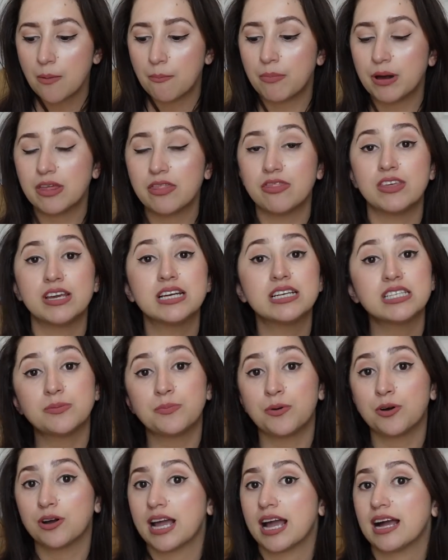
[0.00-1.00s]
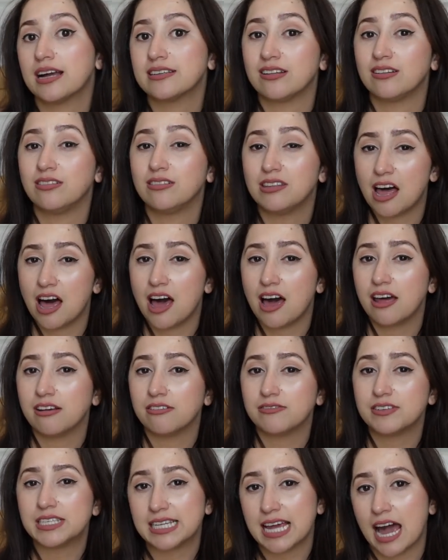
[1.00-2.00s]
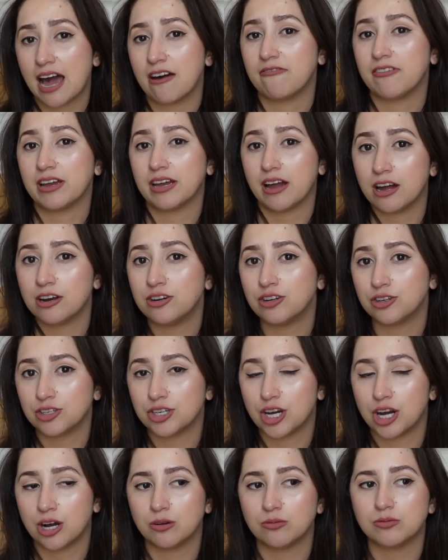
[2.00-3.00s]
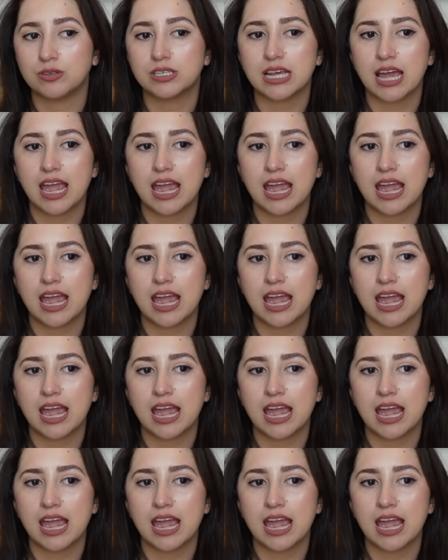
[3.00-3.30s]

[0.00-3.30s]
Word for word: but this book has a lot of sapphic undertones.